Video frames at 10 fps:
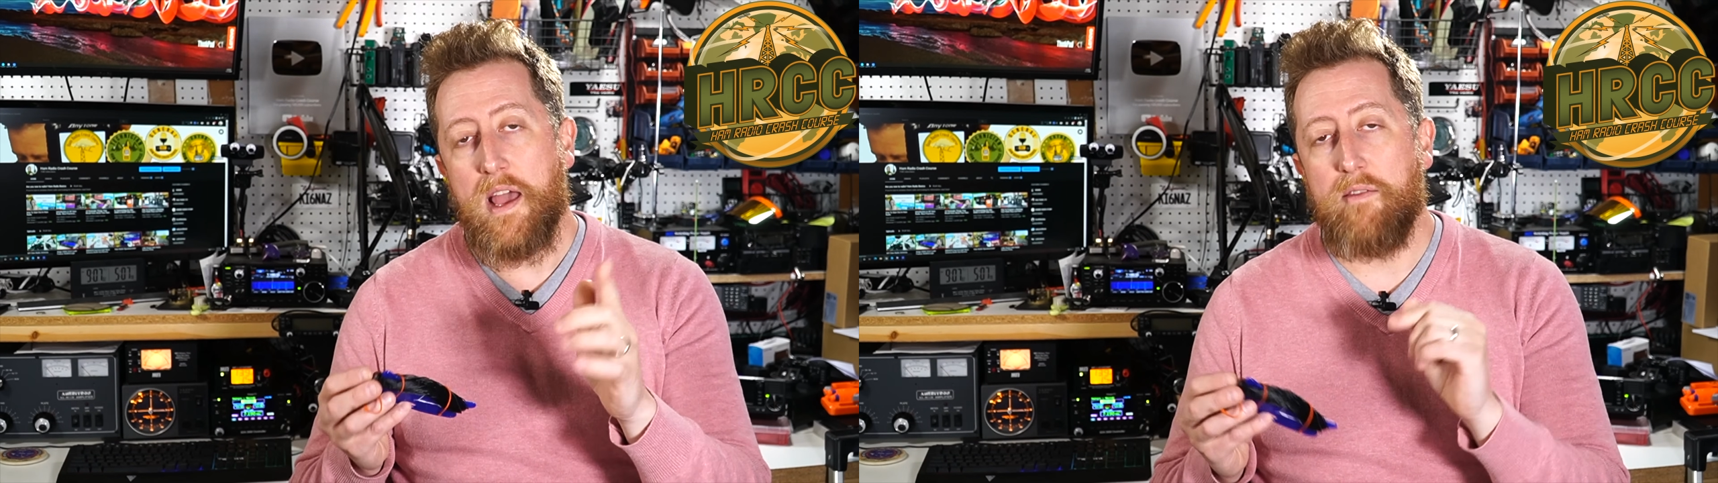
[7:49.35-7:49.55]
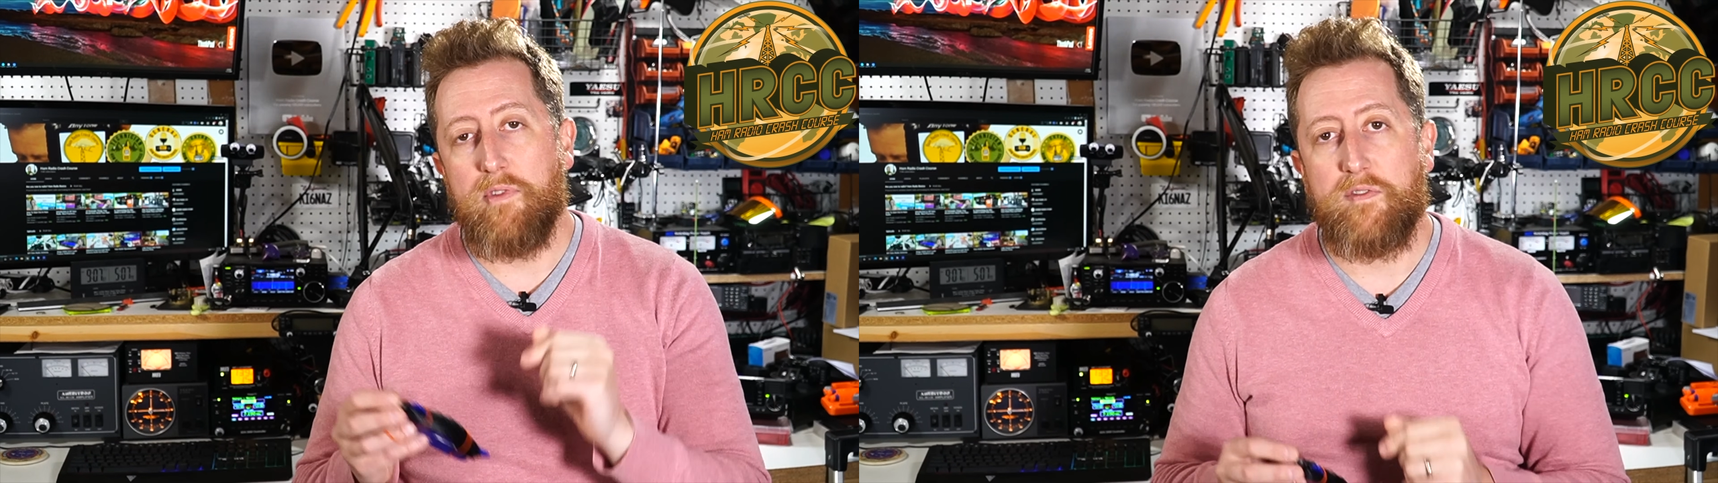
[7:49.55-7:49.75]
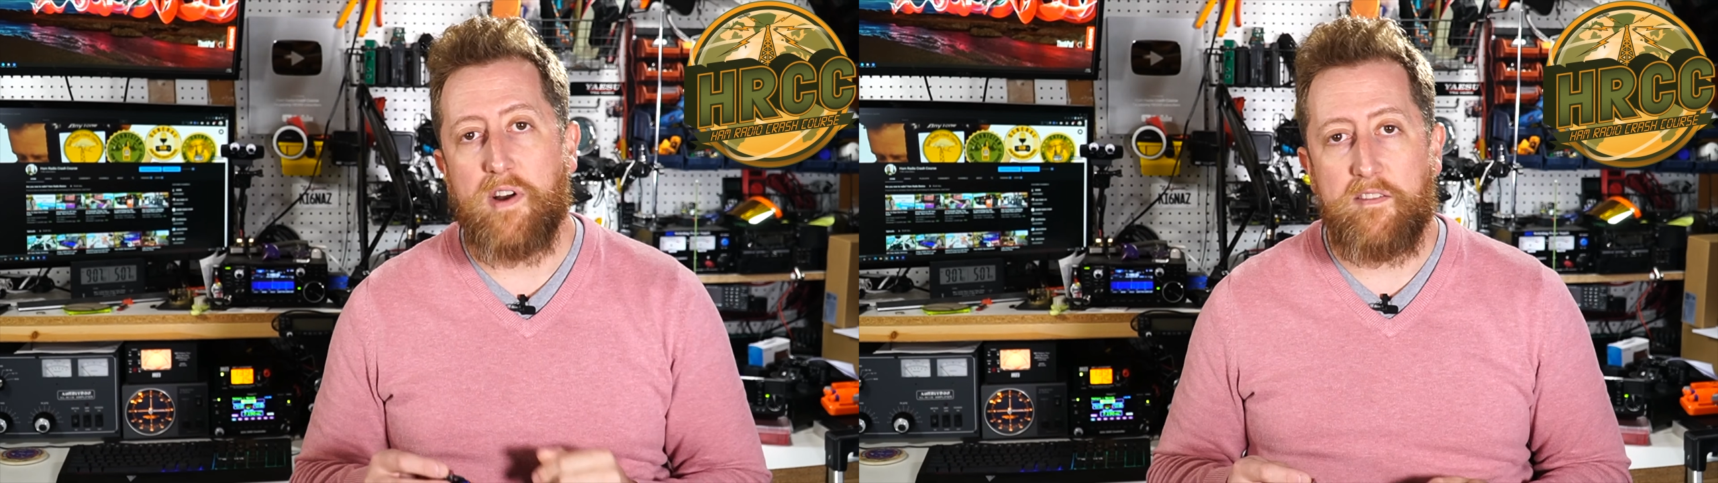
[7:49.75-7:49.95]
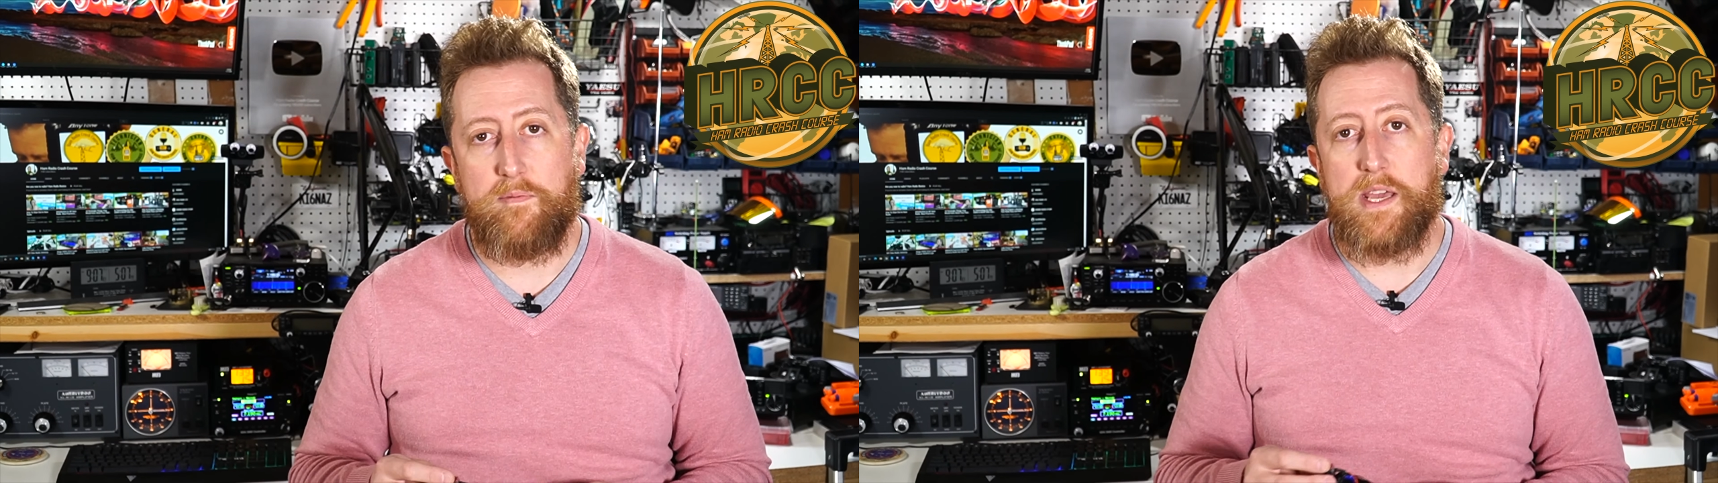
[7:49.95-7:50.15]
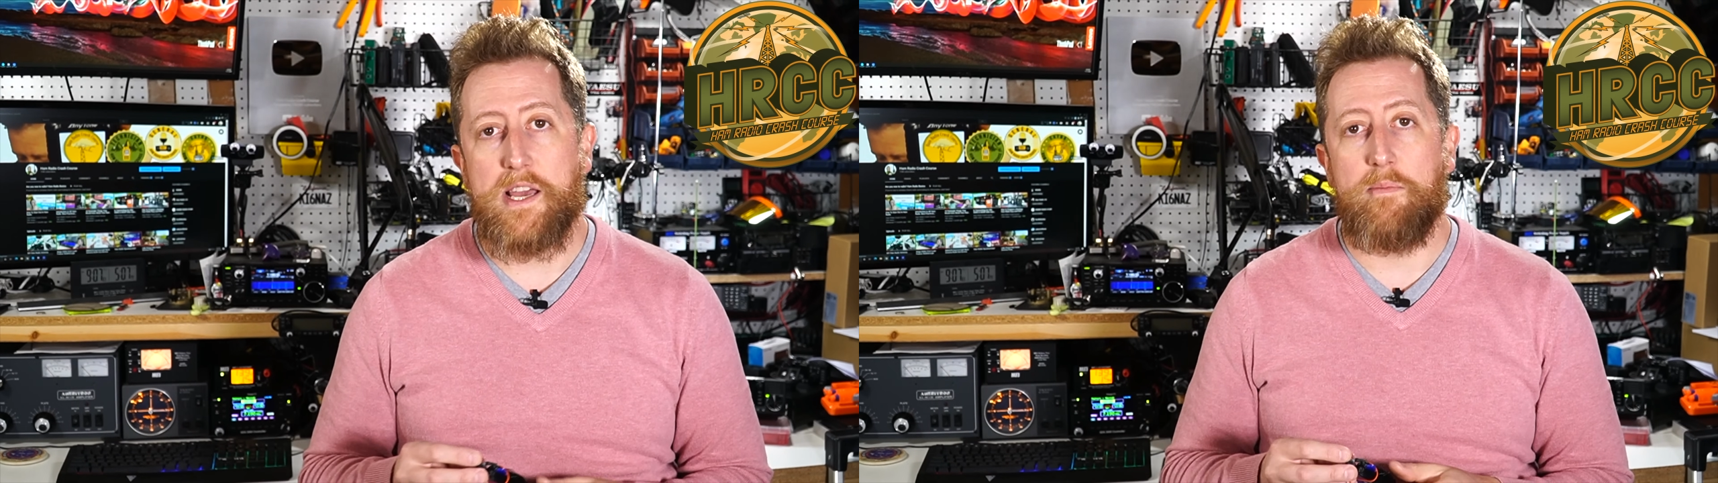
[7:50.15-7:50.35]
every
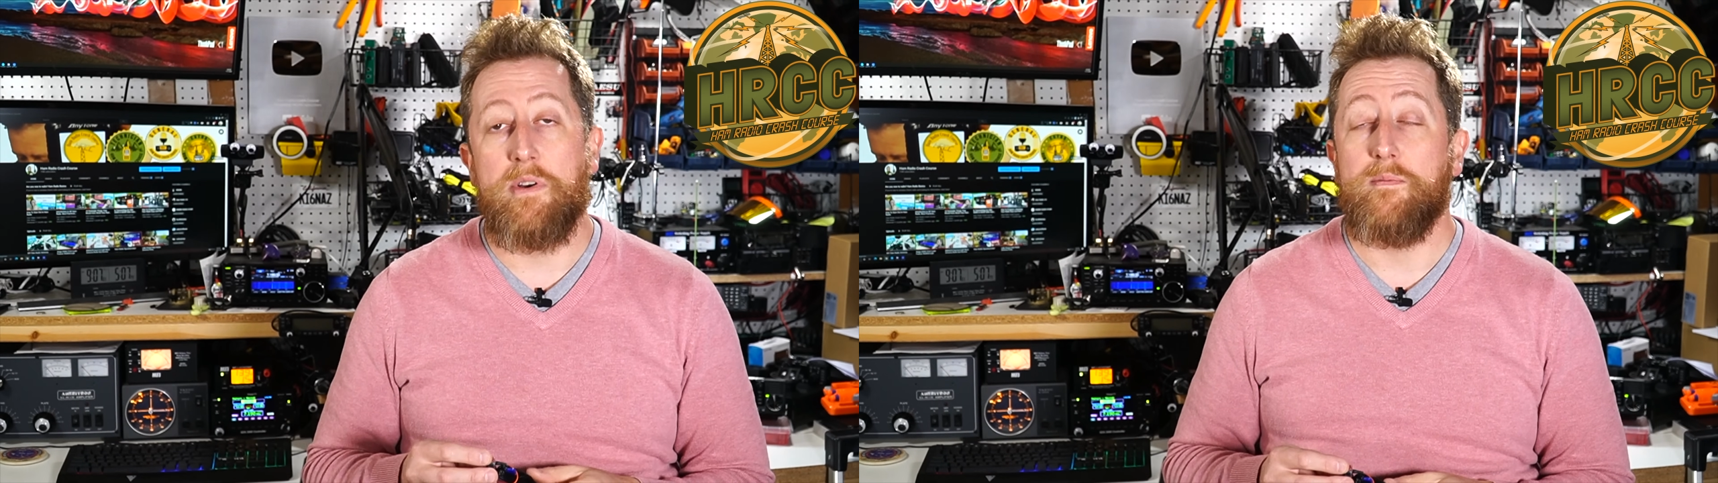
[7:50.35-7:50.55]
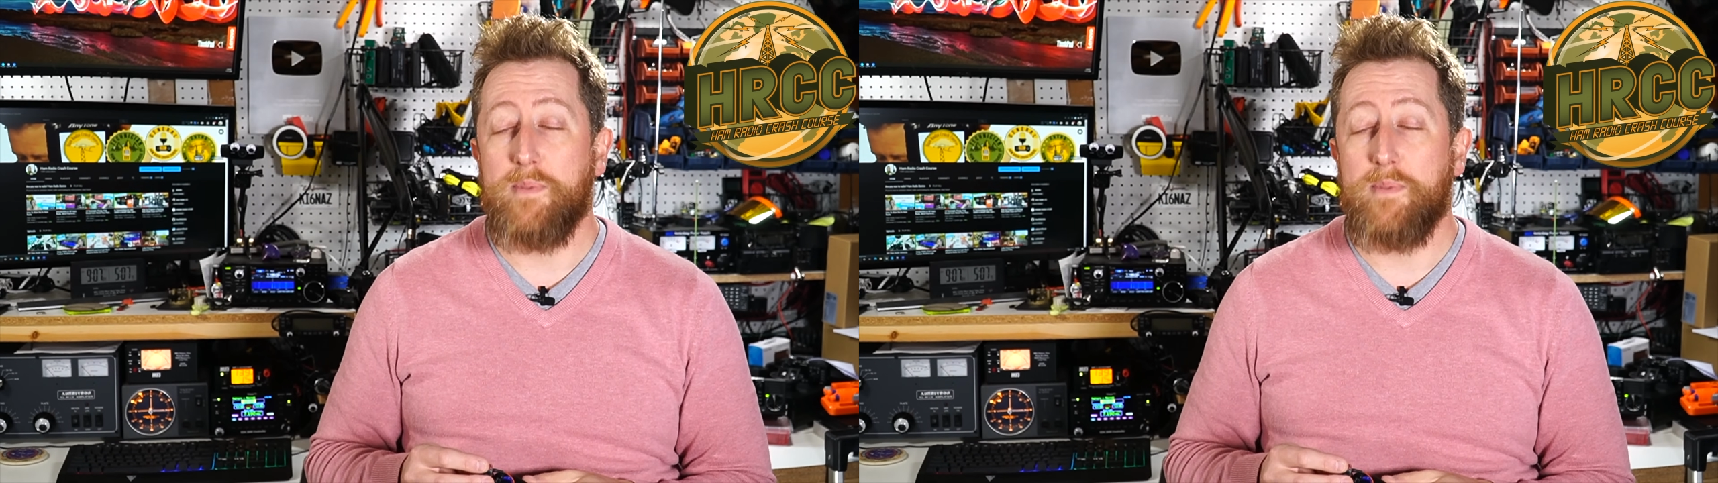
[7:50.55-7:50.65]
5 p.m.